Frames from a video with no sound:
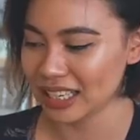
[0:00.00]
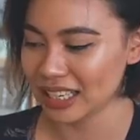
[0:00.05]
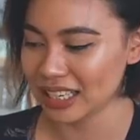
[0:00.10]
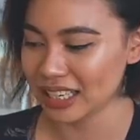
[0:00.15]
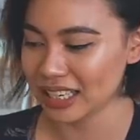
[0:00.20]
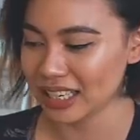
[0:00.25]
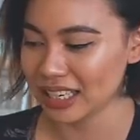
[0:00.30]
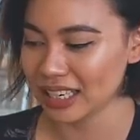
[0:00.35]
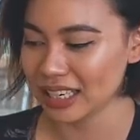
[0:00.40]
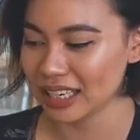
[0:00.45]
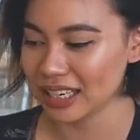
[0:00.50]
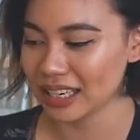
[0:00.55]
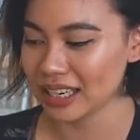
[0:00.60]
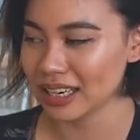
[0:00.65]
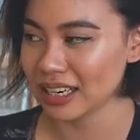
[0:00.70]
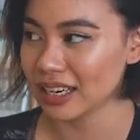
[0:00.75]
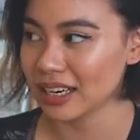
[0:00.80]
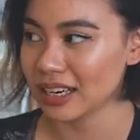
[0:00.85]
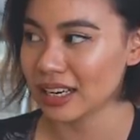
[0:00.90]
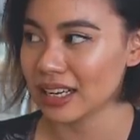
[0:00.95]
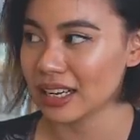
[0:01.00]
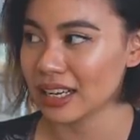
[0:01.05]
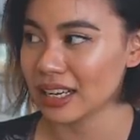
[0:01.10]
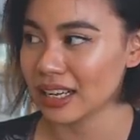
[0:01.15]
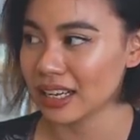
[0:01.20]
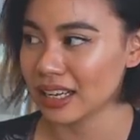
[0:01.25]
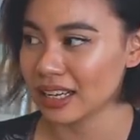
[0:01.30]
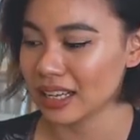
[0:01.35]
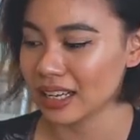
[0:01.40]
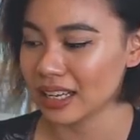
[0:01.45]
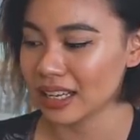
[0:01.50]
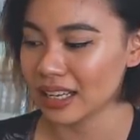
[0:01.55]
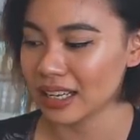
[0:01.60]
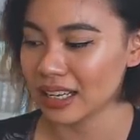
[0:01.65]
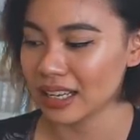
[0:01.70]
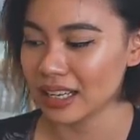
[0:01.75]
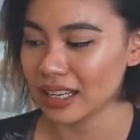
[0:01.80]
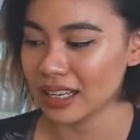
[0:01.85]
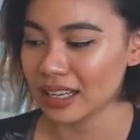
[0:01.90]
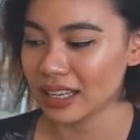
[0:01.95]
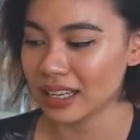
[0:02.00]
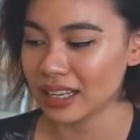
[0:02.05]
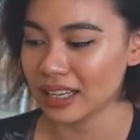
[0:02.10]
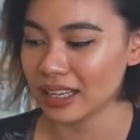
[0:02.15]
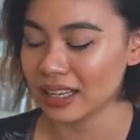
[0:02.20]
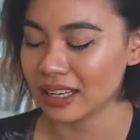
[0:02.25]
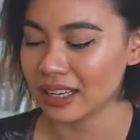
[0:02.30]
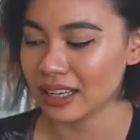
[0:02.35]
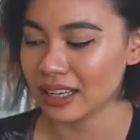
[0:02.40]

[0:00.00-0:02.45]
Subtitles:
(not speaking)